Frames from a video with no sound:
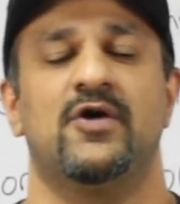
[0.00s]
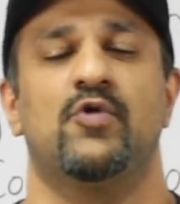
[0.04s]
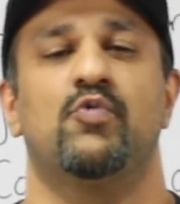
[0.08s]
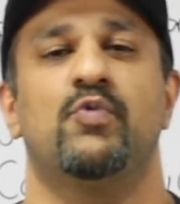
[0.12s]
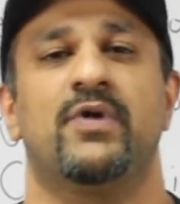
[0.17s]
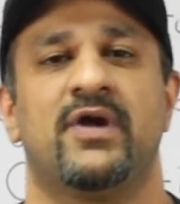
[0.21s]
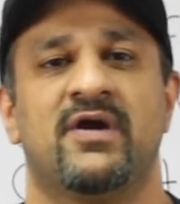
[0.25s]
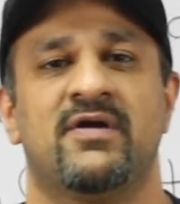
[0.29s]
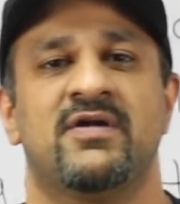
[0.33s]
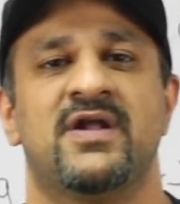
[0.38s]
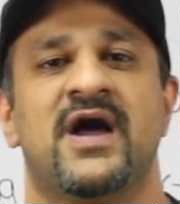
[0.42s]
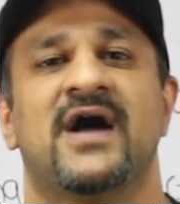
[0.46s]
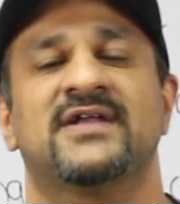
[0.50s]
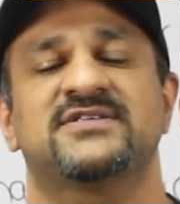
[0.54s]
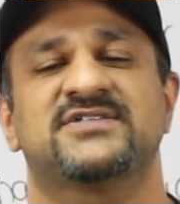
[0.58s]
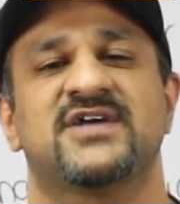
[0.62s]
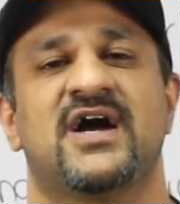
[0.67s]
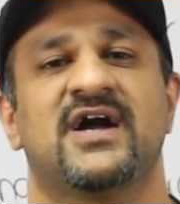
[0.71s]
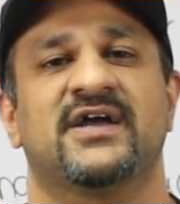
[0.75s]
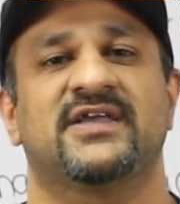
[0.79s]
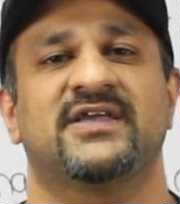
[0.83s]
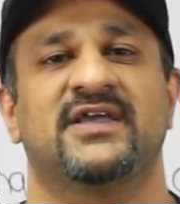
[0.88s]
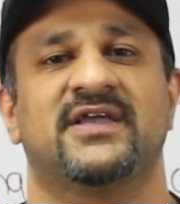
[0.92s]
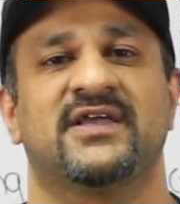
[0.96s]
We are not
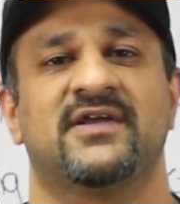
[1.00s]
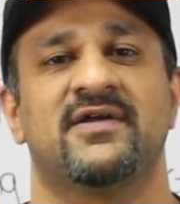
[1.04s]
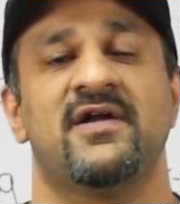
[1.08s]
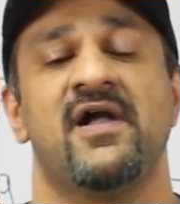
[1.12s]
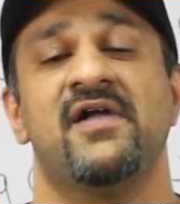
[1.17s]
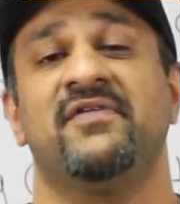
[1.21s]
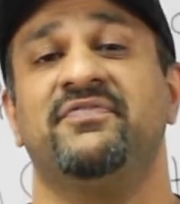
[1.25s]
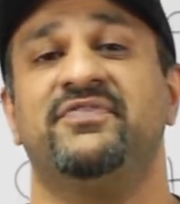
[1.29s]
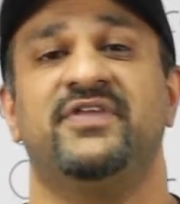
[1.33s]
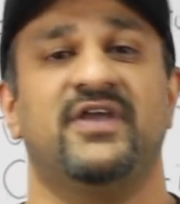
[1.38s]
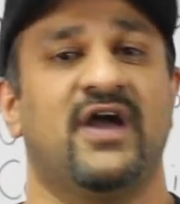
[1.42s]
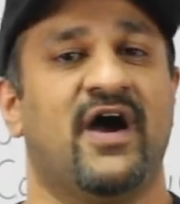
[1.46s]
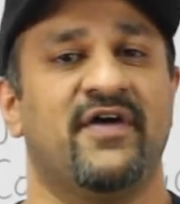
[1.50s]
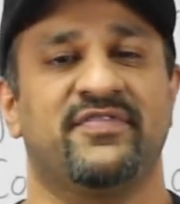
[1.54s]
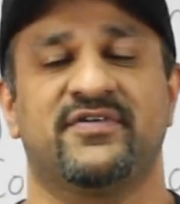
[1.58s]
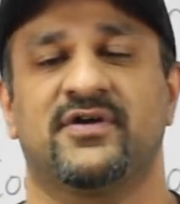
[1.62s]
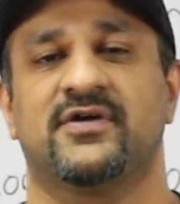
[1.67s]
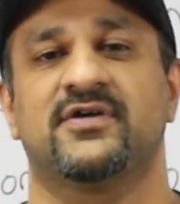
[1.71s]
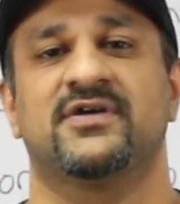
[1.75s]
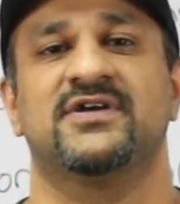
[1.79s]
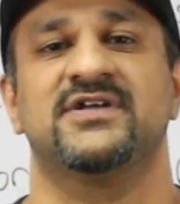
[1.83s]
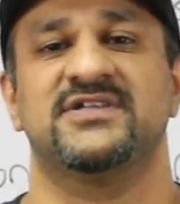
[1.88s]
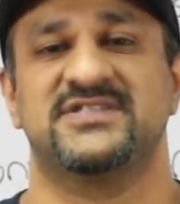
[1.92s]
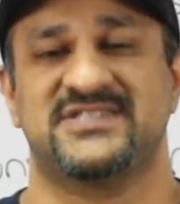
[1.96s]
talking the
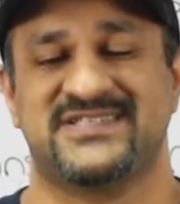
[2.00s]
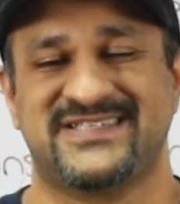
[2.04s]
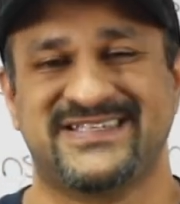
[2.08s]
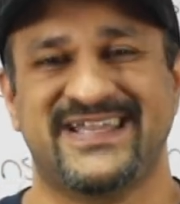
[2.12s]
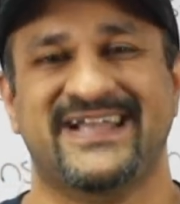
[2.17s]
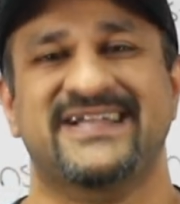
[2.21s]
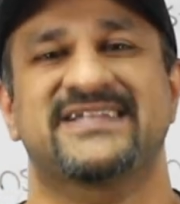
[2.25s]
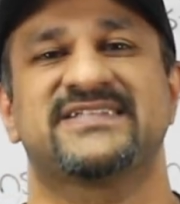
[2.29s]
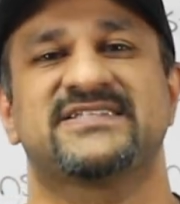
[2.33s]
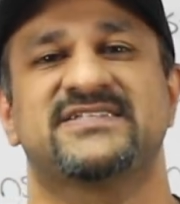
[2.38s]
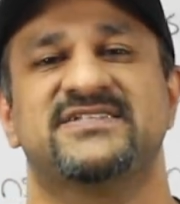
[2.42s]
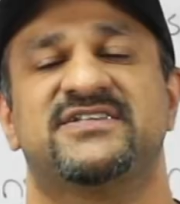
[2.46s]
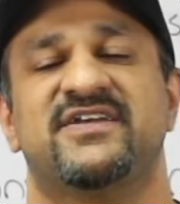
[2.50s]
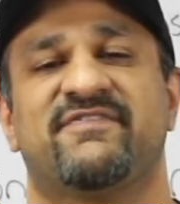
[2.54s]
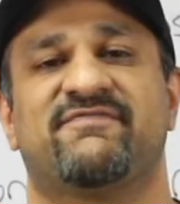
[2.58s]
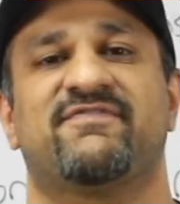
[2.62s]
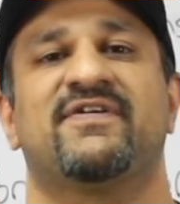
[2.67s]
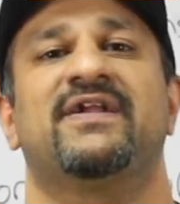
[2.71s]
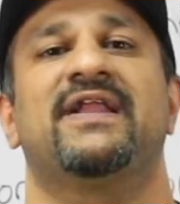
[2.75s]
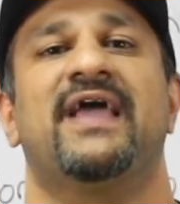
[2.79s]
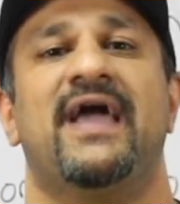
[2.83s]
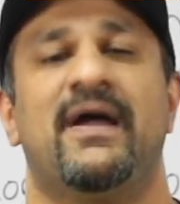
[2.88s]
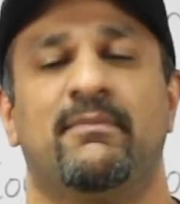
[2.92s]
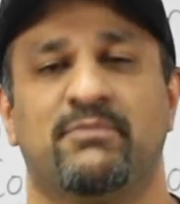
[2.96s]
other 6
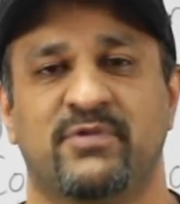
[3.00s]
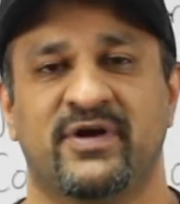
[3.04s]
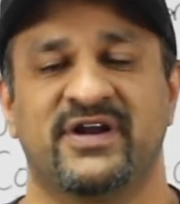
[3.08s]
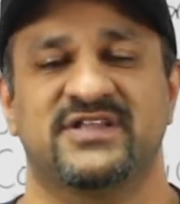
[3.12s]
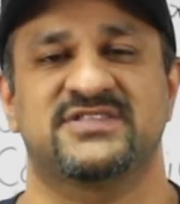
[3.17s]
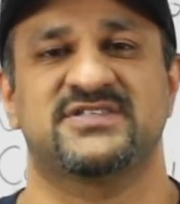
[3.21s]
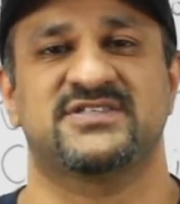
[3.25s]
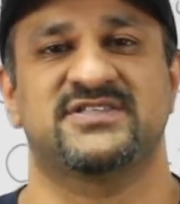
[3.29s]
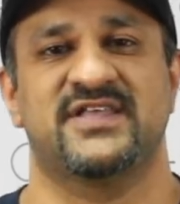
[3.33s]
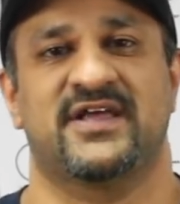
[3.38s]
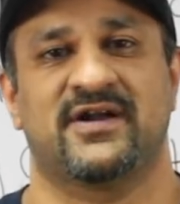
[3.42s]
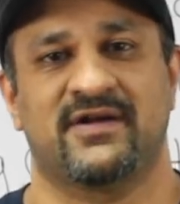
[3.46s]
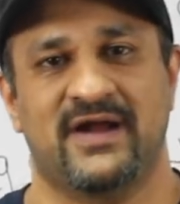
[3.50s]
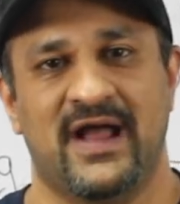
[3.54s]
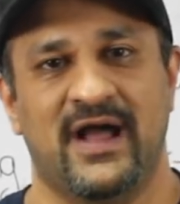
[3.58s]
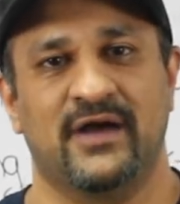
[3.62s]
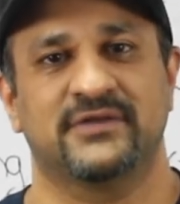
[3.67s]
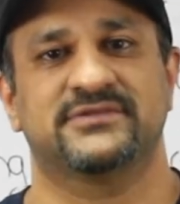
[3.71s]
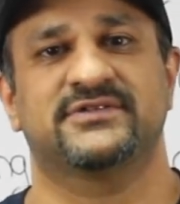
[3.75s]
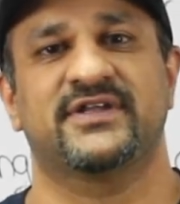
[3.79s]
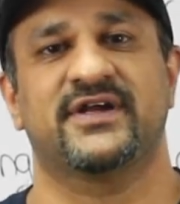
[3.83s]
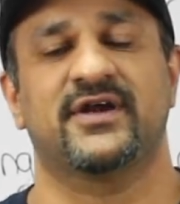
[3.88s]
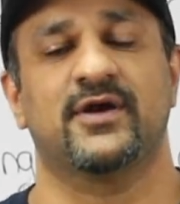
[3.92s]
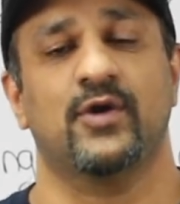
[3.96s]
different Emirates that are
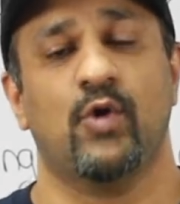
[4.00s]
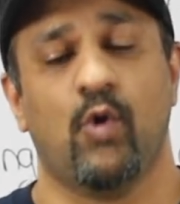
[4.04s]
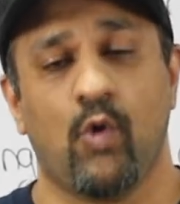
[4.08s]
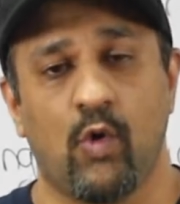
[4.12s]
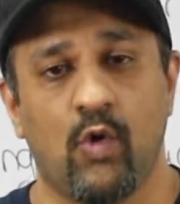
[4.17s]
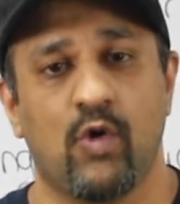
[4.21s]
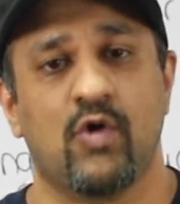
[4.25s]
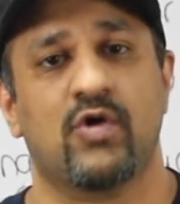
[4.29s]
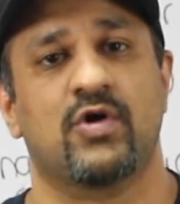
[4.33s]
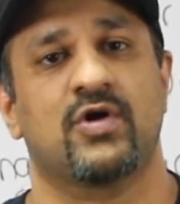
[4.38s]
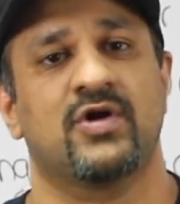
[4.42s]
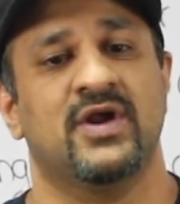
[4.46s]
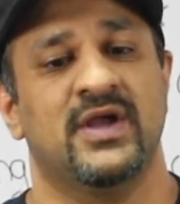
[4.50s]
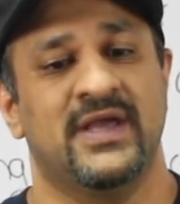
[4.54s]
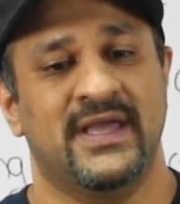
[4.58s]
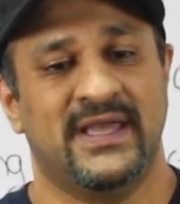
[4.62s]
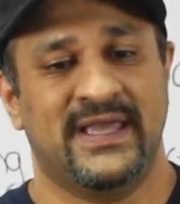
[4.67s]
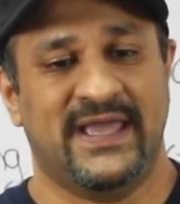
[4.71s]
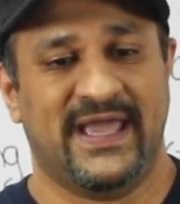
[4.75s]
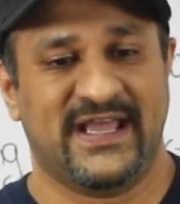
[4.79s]
out there or